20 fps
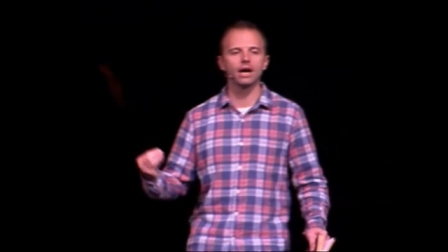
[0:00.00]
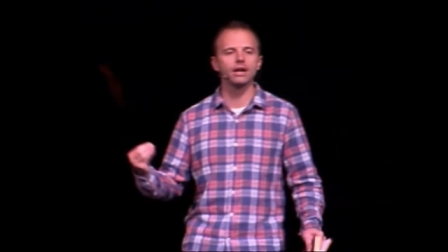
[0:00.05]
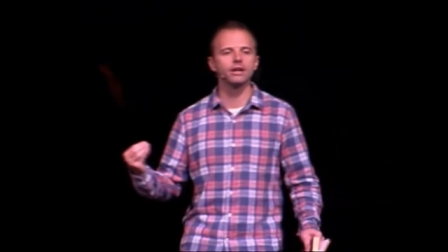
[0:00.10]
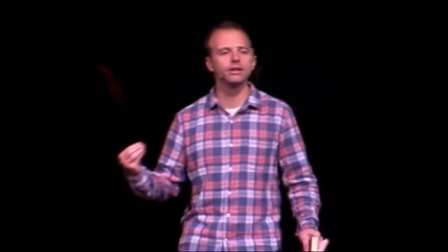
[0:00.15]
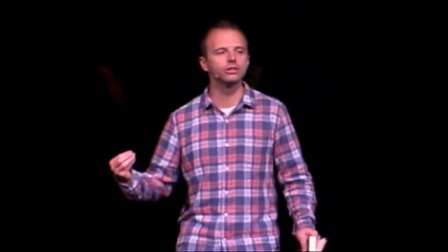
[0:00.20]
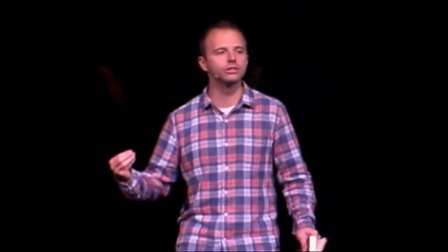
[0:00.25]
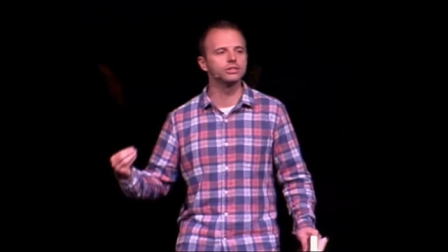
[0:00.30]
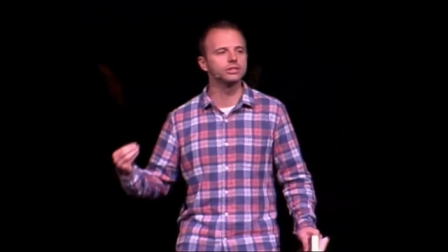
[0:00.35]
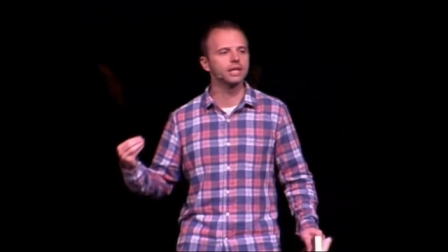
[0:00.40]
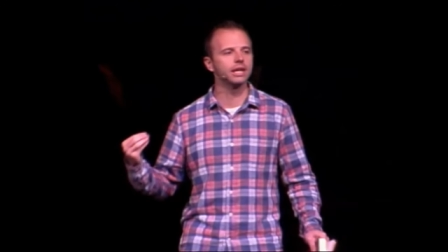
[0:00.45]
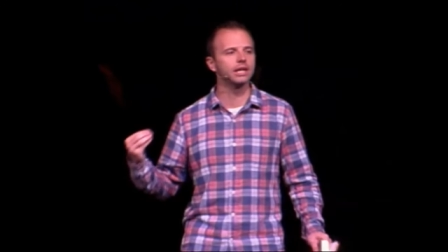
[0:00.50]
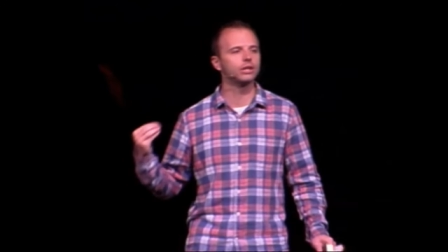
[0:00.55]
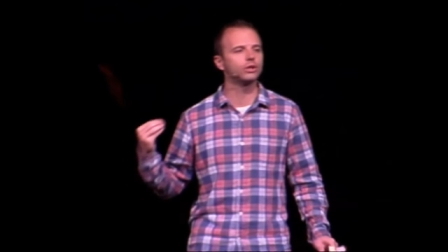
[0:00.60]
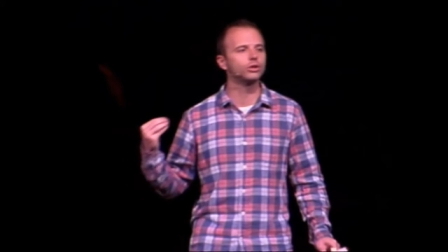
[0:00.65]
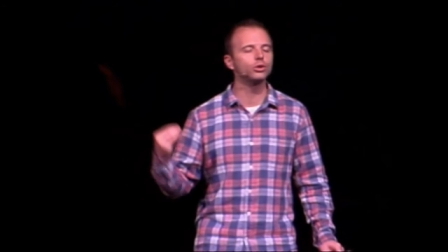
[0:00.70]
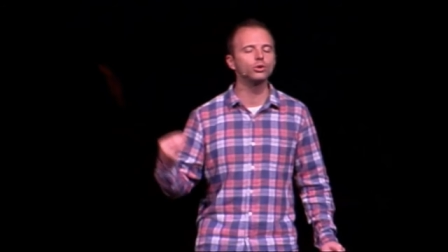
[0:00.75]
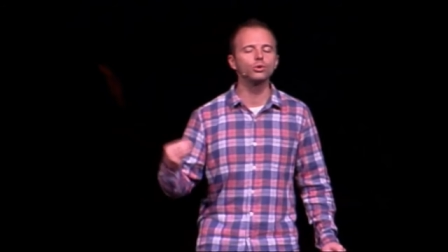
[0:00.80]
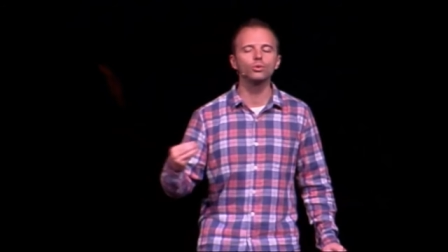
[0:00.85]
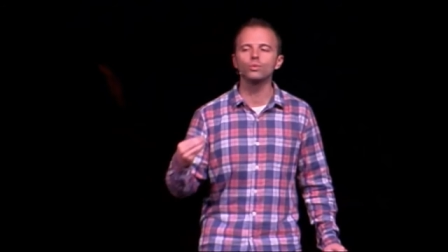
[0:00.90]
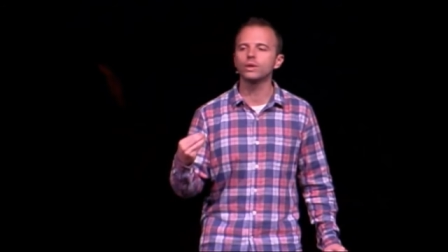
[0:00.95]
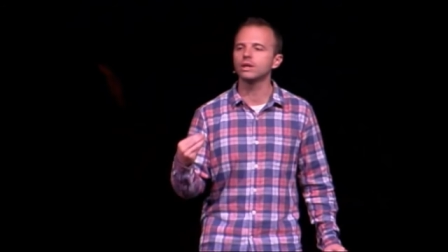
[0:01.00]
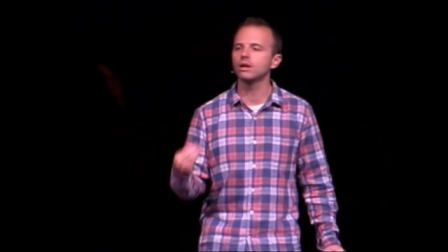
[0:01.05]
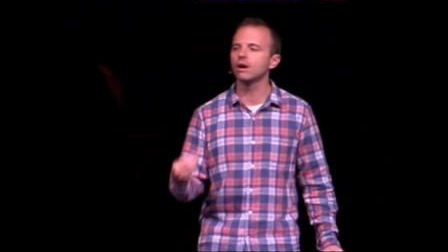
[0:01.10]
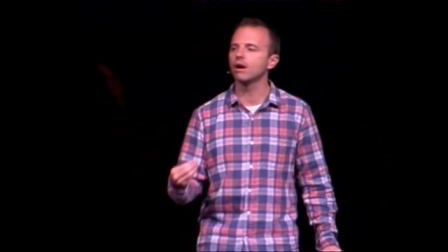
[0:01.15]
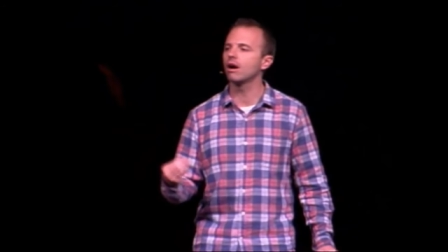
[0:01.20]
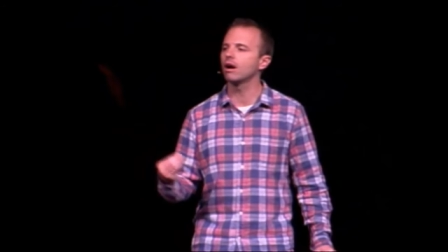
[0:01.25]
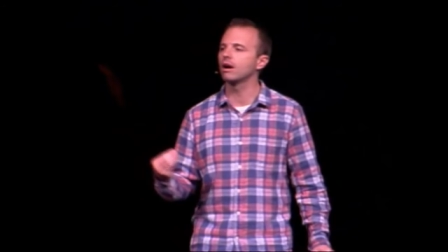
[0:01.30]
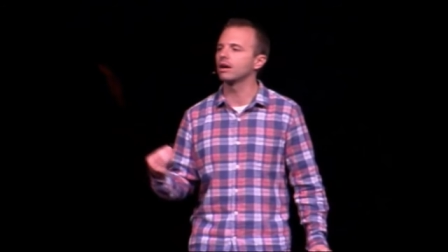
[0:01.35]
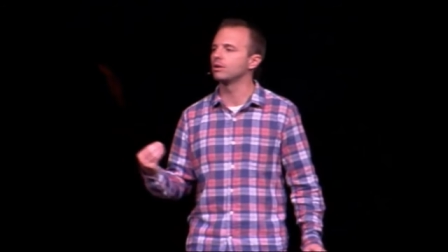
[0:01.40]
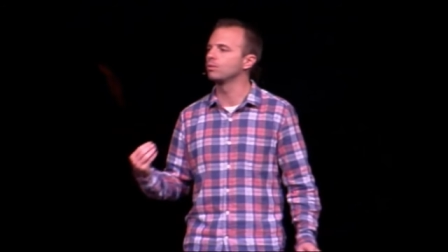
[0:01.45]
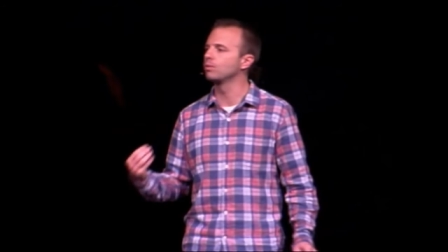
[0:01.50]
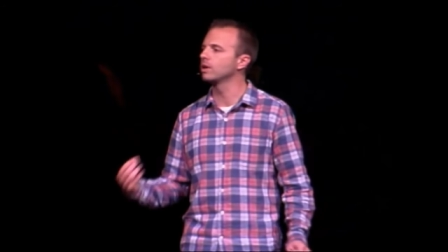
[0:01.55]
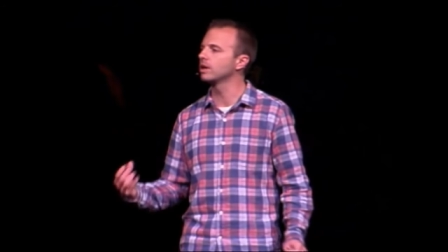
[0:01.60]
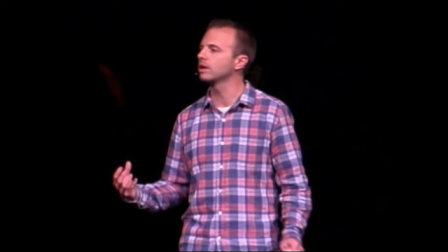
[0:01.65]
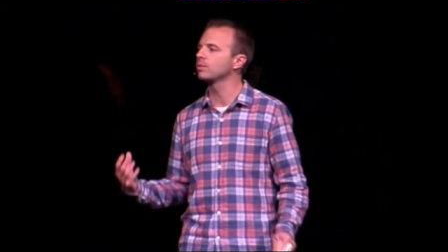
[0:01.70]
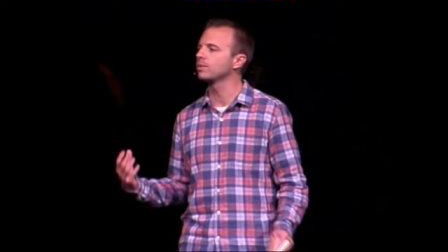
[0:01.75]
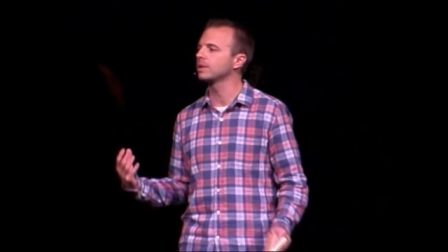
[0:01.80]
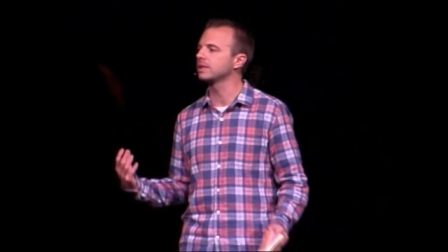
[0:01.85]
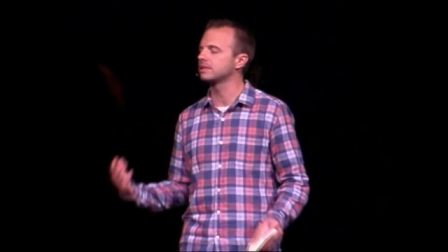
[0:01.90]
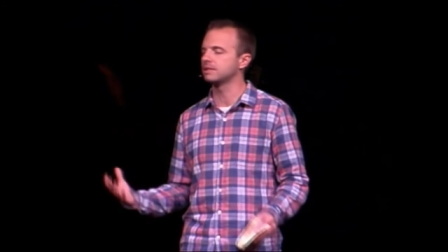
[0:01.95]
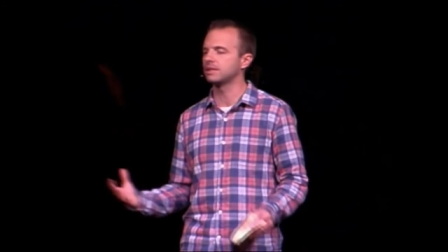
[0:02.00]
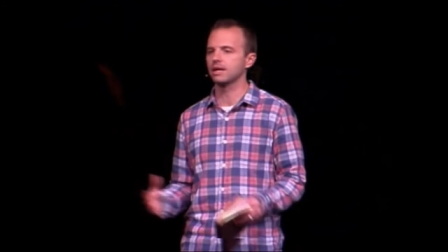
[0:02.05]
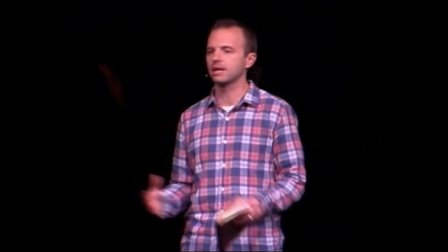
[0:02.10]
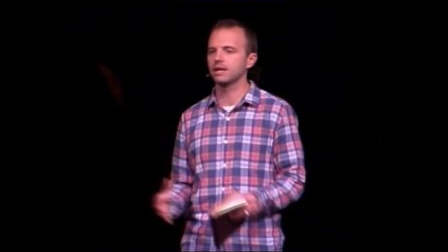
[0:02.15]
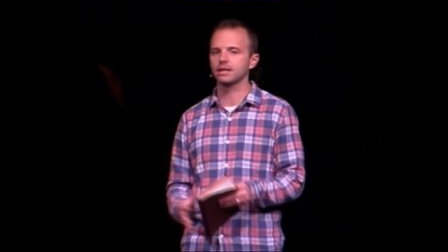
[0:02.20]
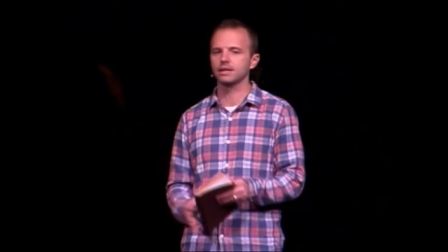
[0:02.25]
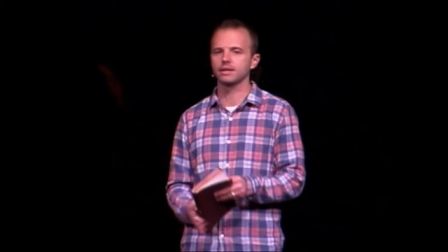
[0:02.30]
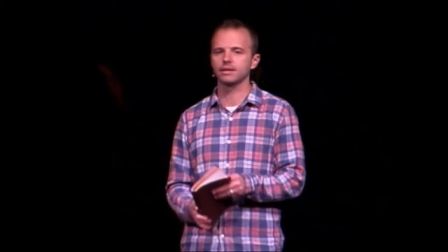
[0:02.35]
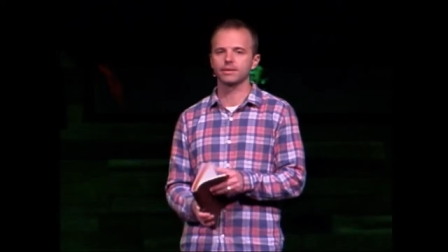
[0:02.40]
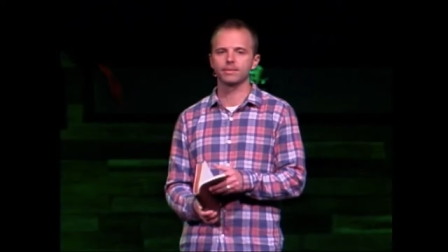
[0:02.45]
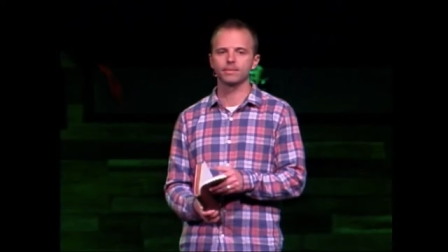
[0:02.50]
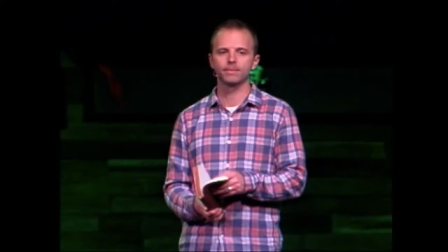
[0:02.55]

understand who we are and where we stand.